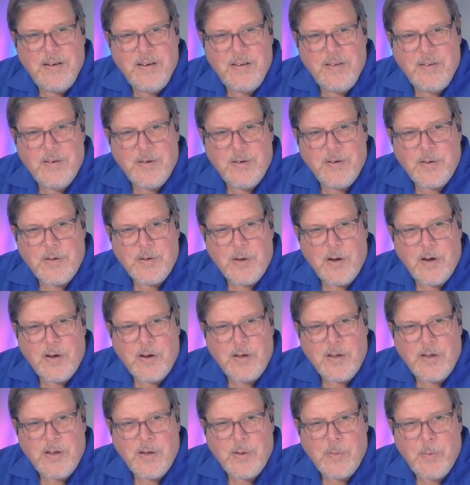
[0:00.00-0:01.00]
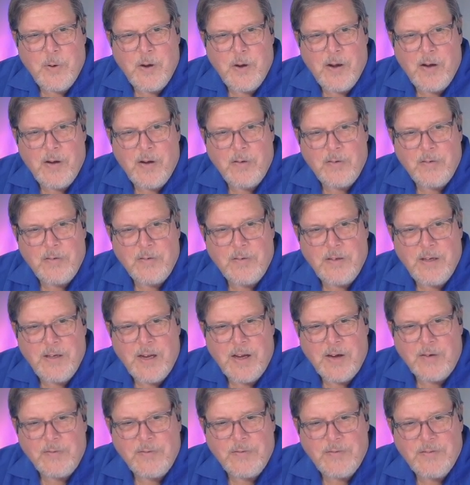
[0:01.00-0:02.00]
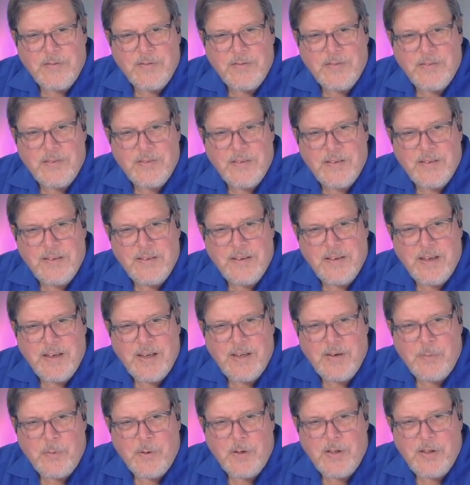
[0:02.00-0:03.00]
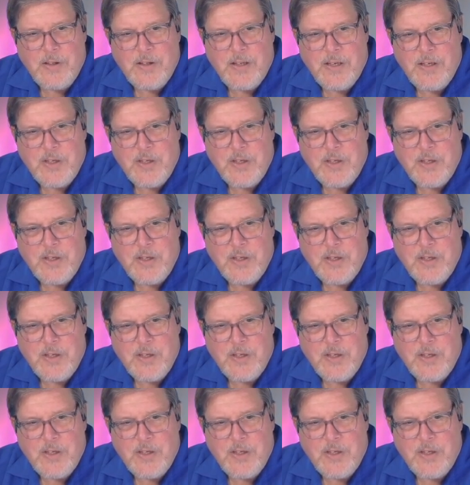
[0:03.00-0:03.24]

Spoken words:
they're talking about yeah. And what do they